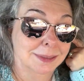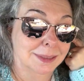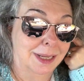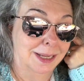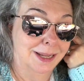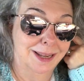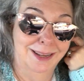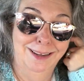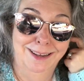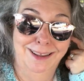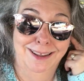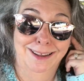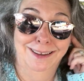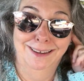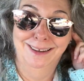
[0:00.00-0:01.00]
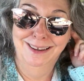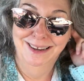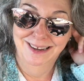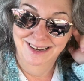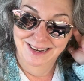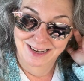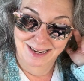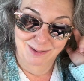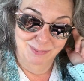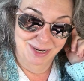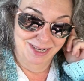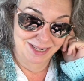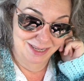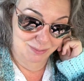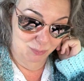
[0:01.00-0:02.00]
I
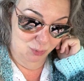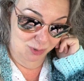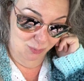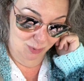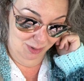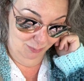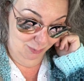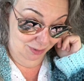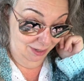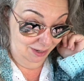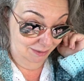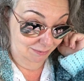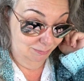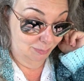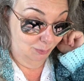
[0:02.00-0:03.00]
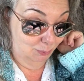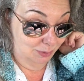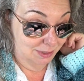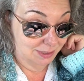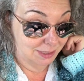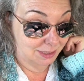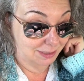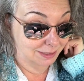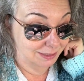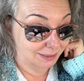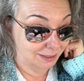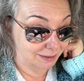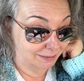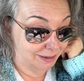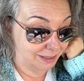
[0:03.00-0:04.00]
might need more while we're out, but we'll see.
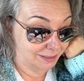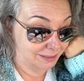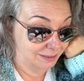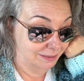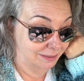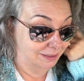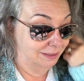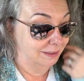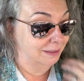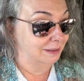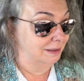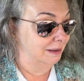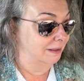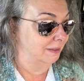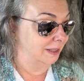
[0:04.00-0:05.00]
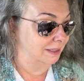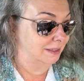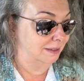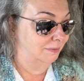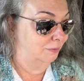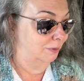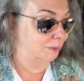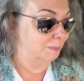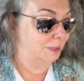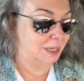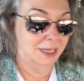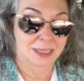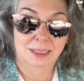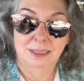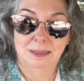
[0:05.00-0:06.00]
All right, that's it for the
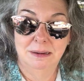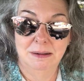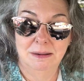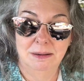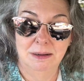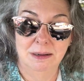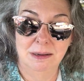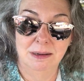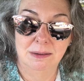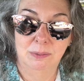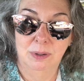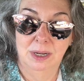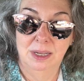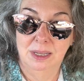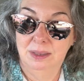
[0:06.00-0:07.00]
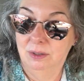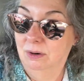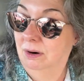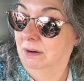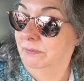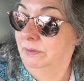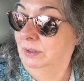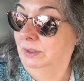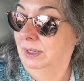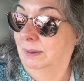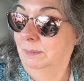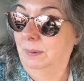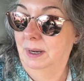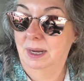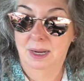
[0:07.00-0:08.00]
minute. We're going to get the car filled
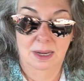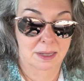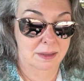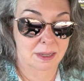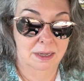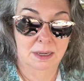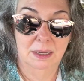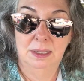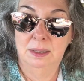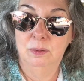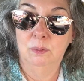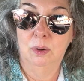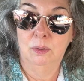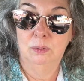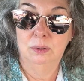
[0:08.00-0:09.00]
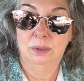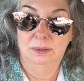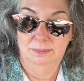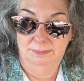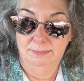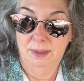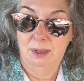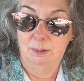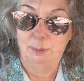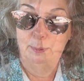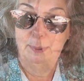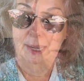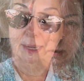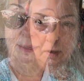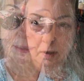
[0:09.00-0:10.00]
up and then hit the road. I'll be
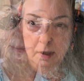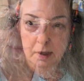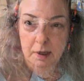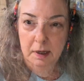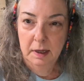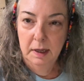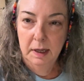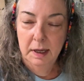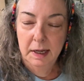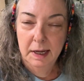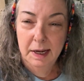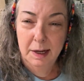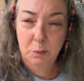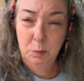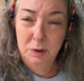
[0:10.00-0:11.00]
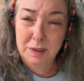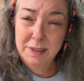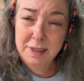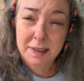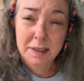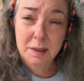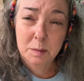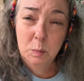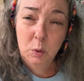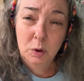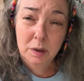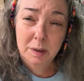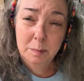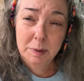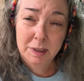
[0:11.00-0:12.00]
back. I would say good
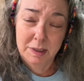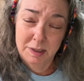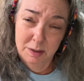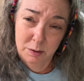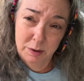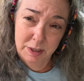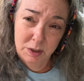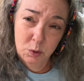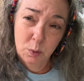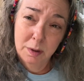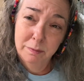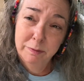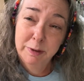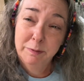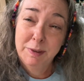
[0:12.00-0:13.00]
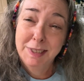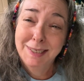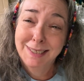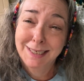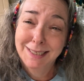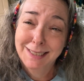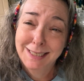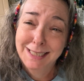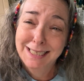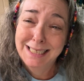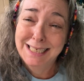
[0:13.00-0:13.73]
morning, but it's already twelve fifty-six.